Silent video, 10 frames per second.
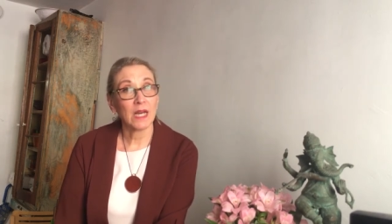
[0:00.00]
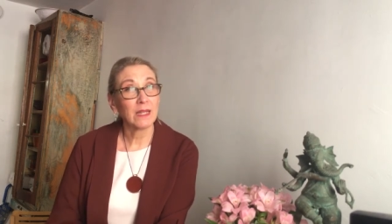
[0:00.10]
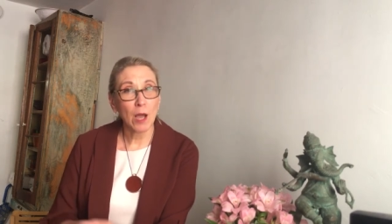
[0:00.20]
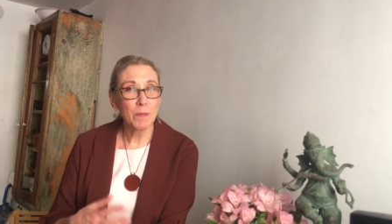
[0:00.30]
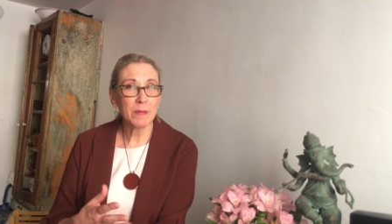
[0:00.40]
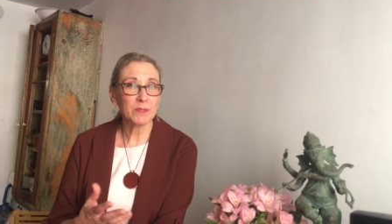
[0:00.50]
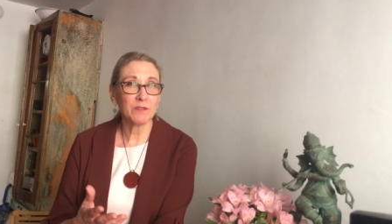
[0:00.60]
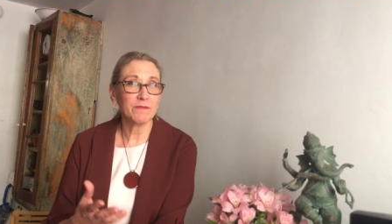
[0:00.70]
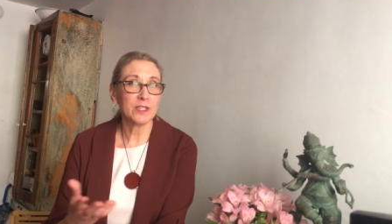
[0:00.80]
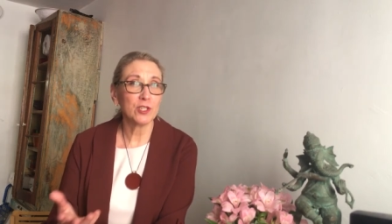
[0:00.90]
allow people
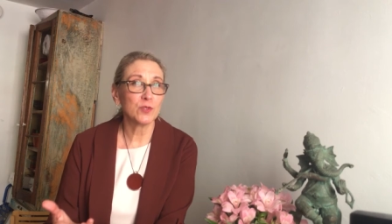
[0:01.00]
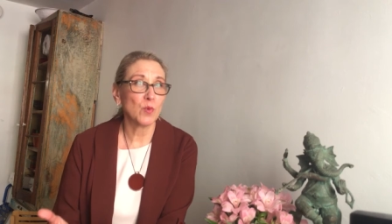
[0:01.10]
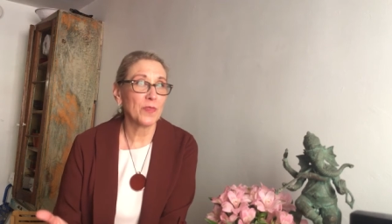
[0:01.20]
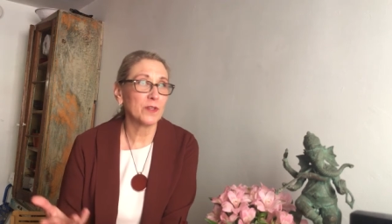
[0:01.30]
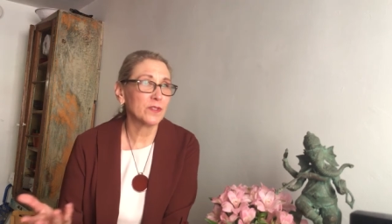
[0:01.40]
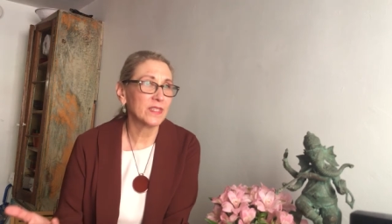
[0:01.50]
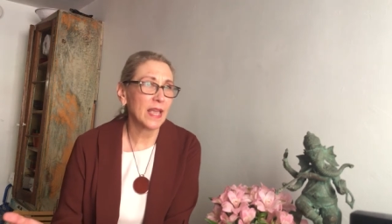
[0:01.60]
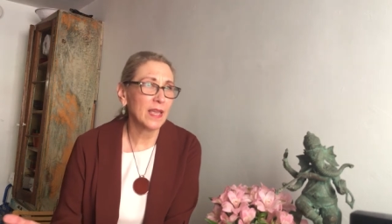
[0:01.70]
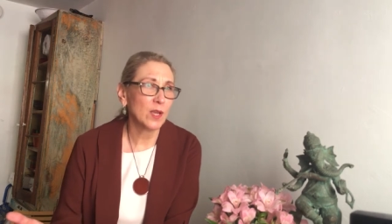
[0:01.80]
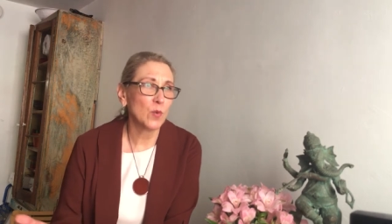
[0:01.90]
to finish what they're
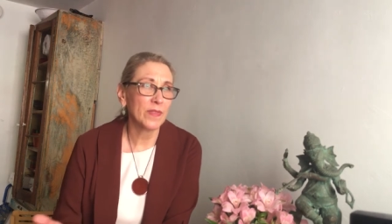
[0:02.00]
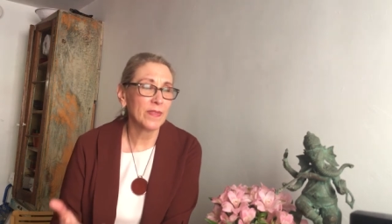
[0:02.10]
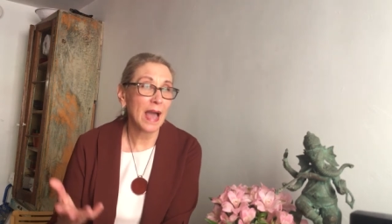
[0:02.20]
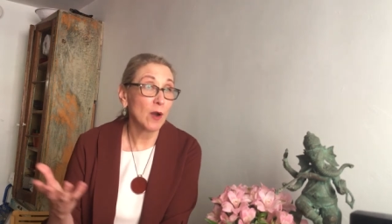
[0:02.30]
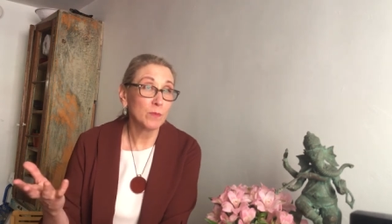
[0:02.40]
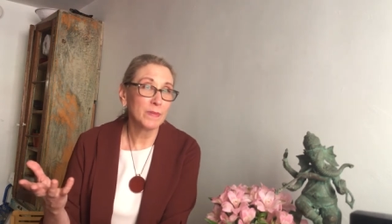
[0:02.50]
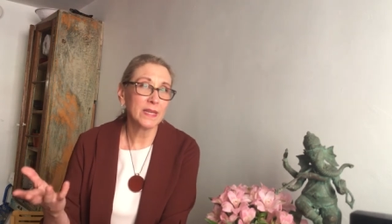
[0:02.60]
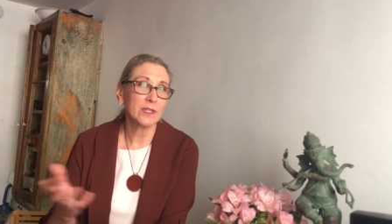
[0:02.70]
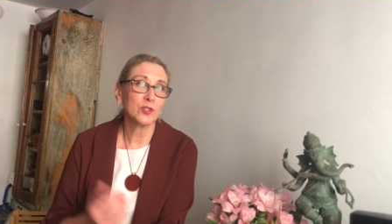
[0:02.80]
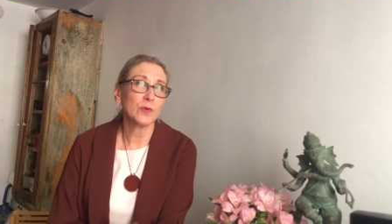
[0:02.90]
saying without
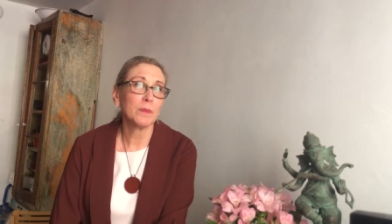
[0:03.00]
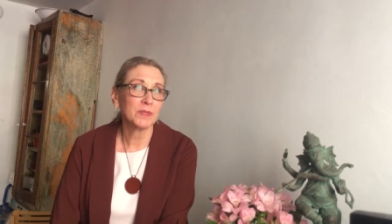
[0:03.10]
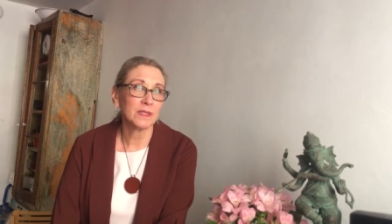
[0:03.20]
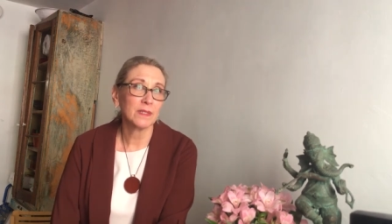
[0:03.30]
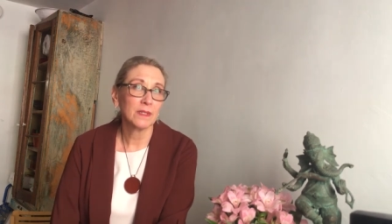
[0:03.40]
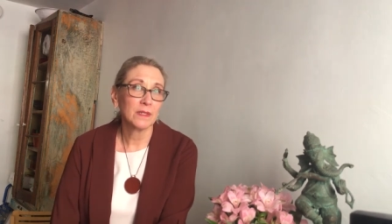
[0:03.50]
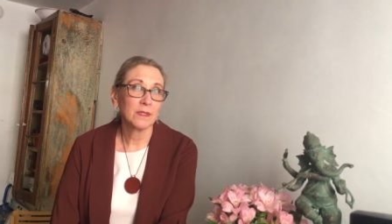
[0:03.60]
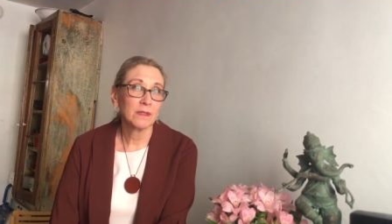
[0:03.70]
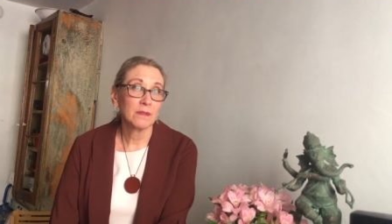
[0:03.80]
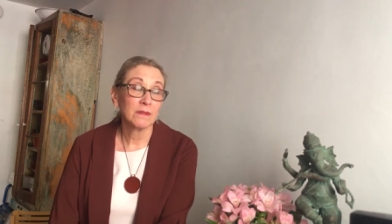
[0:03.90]
being interrupted,
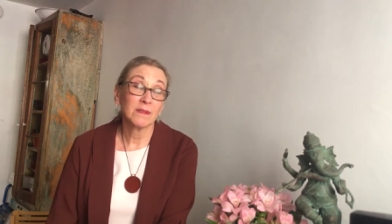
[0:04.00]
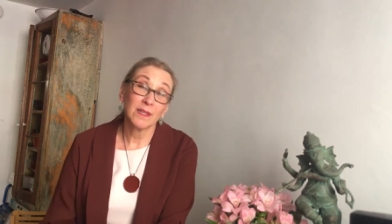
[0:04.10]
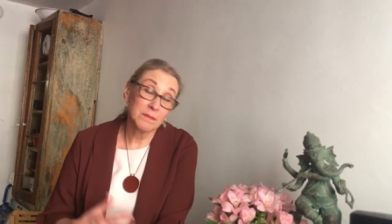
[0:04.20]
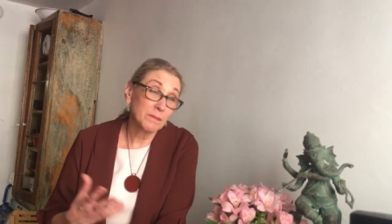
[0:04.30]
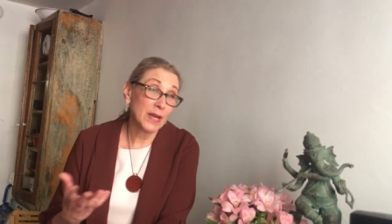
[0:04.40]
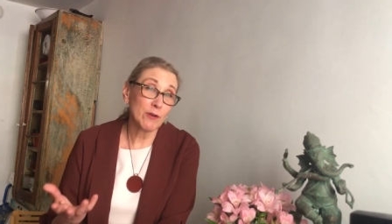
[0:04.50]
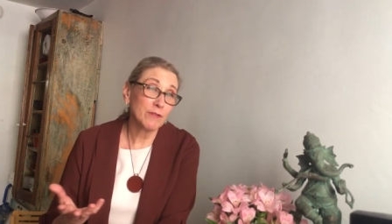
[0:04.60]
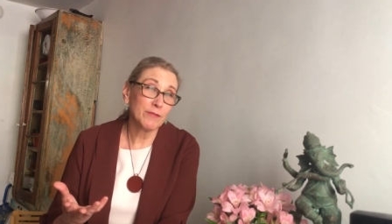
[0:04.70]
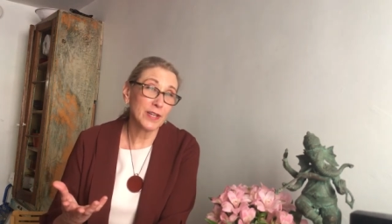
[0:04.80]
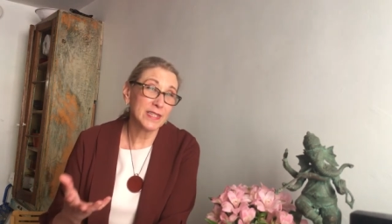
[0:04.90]
and
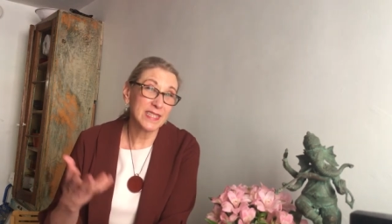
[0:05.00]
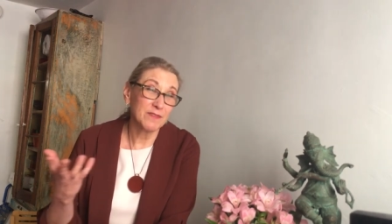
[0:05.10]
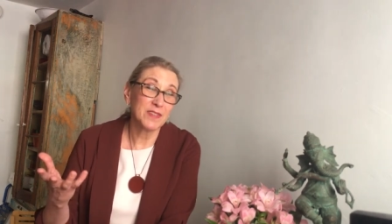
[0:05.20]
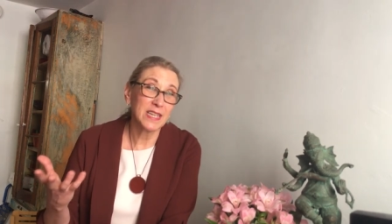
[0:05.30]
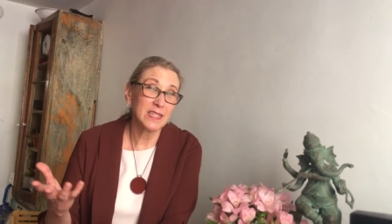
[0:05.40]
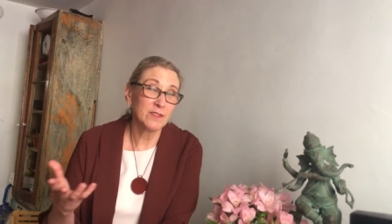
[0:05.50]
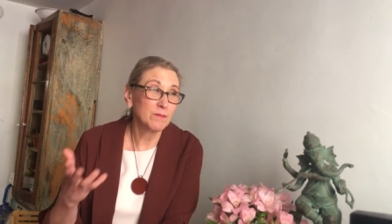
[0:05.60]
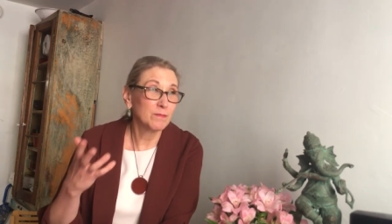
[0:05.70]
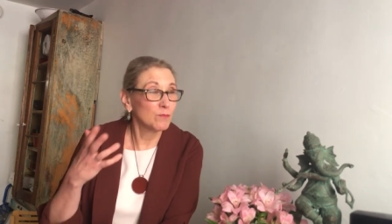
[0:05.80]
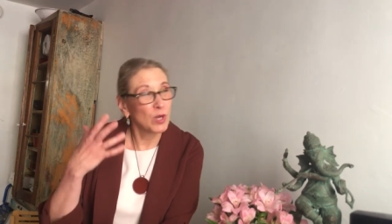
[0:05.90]
paraphrase if
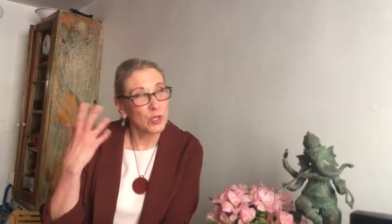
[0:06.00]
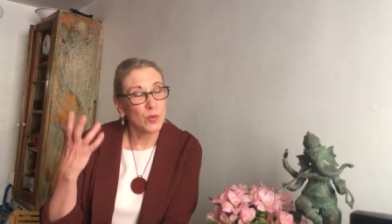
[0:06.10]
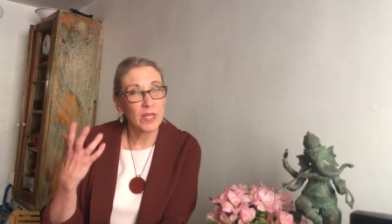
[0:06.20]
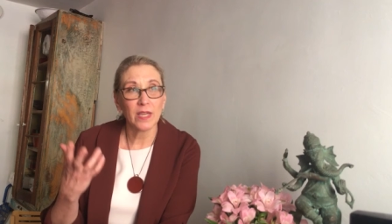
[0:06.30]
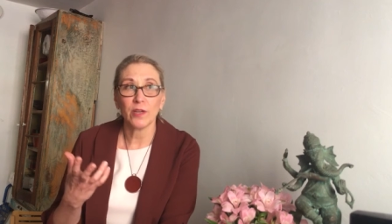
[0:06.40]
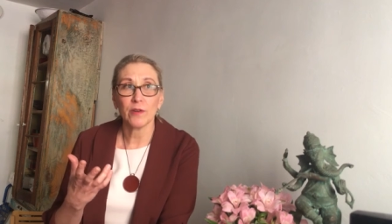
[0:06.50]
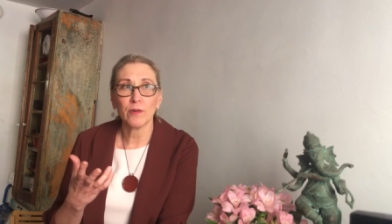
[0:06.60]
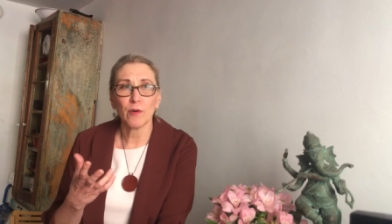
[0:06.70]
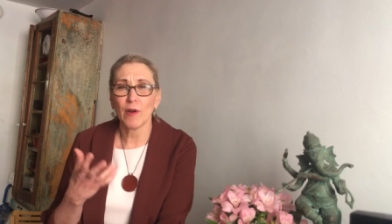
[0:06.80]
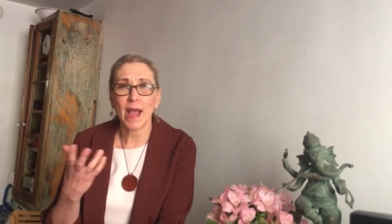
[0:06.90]
needed what you
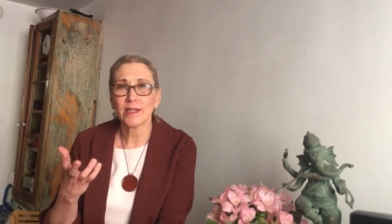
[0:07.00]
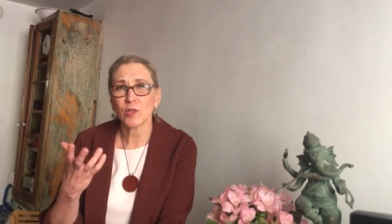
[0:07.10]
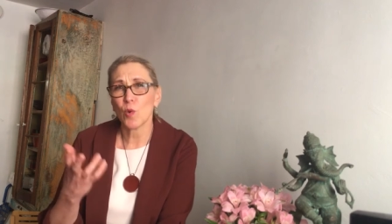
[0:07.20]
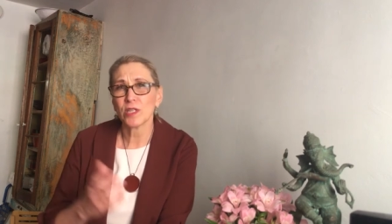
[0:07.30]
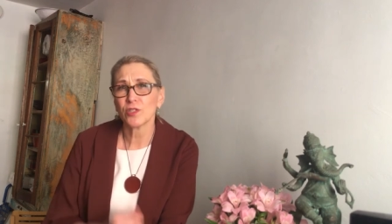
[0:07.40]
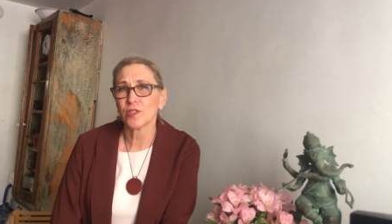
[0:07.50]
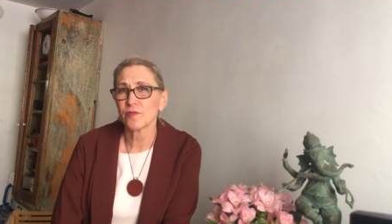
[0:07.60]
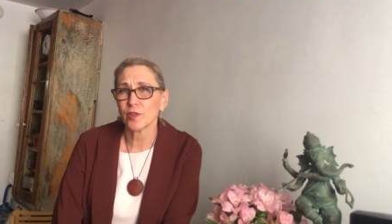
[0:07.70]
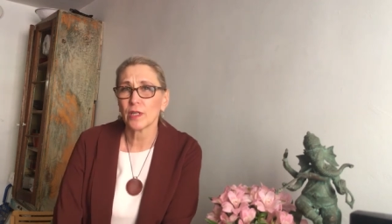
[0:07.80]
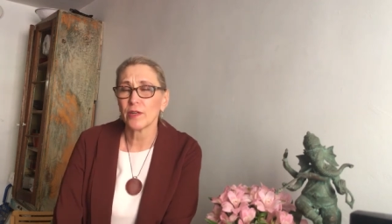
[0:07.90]
hear or ask
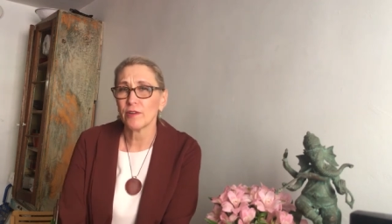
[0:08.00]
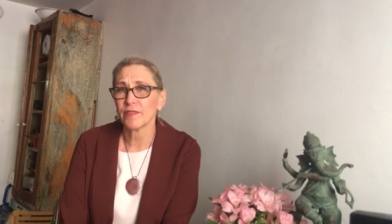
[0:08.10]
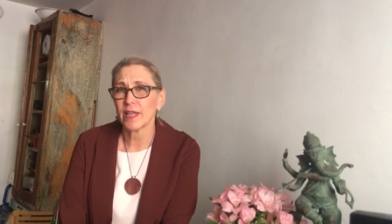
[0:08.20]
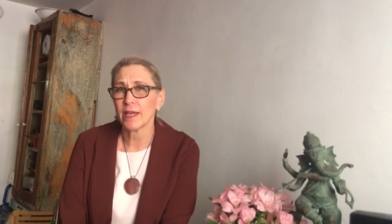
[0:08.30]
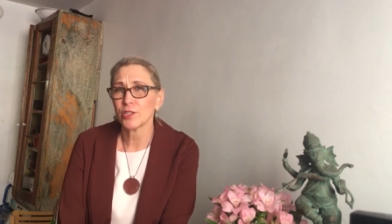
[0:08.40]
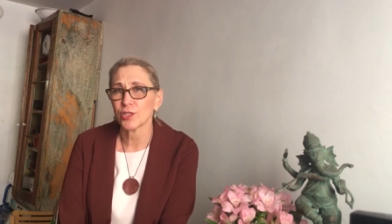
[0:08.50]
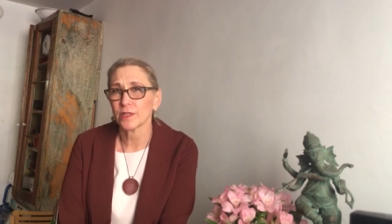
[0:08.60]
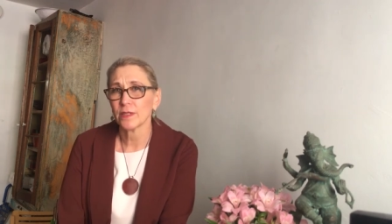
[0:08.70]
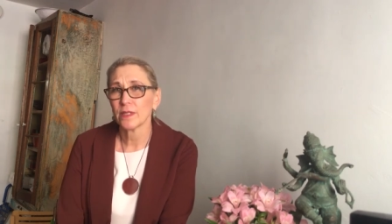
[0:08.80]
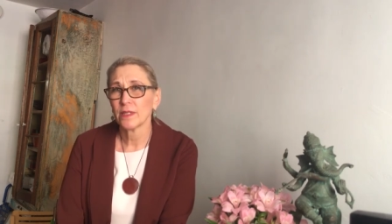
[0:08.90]
questions for clarification.